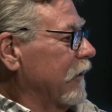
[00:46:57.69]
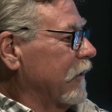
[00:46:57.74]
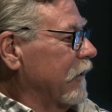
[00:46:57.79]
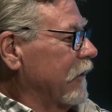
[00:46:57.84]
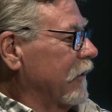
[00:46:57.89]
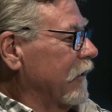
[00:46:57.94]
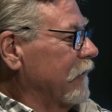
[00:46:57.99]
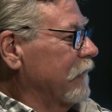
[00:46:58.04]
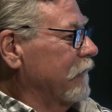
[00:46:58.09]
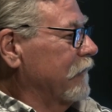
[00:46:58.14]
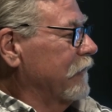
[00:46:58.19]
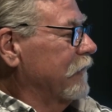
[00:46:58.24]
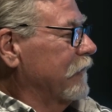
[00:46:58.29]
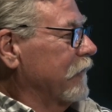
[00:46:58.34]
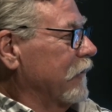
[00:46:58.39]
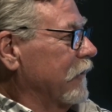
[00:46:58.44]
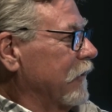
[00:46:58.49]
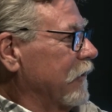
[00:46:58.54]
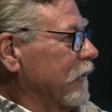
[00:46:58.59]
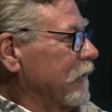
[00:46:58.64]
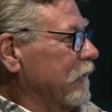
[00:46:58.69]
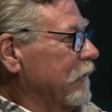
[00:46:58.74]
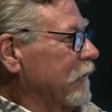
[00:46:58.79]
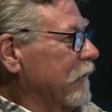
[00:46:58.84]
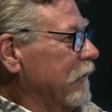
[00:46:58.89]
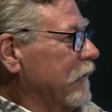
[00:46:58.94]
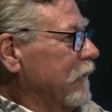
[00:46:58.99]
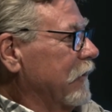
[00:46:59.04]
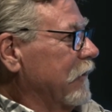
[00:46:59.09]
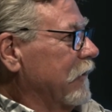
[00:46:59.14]
and I've
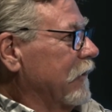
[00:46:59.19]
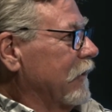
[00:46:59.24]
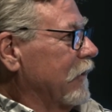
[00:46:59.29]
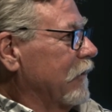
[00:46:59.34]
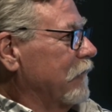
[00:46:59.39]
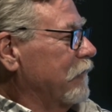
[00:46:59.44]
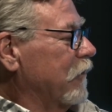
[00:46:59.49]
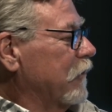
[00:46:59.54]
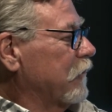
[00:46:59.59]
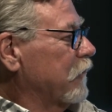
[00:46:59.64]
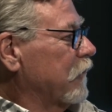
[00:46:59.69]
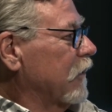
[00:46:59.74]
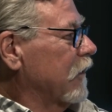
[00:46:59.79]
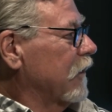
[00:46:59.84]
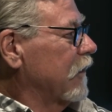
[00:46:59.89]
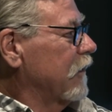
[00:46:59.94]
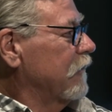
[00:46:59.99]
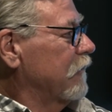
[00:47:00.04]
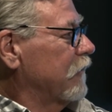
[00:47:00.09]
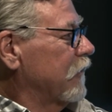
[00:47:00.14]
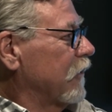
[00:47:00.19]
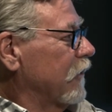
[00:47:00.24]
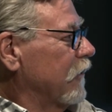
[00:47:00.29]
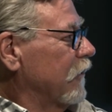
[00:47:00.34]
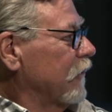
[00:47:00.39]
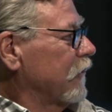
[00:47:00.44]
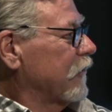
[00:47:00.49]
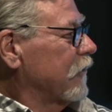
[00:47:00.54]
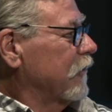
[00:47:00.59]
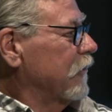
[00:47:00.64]
been relieved and
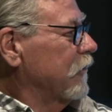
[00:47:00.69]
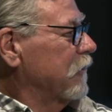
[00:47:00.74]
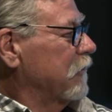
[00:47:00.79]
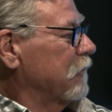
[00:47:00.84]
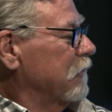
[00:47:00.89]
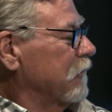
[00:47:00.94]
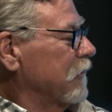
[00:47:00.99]
also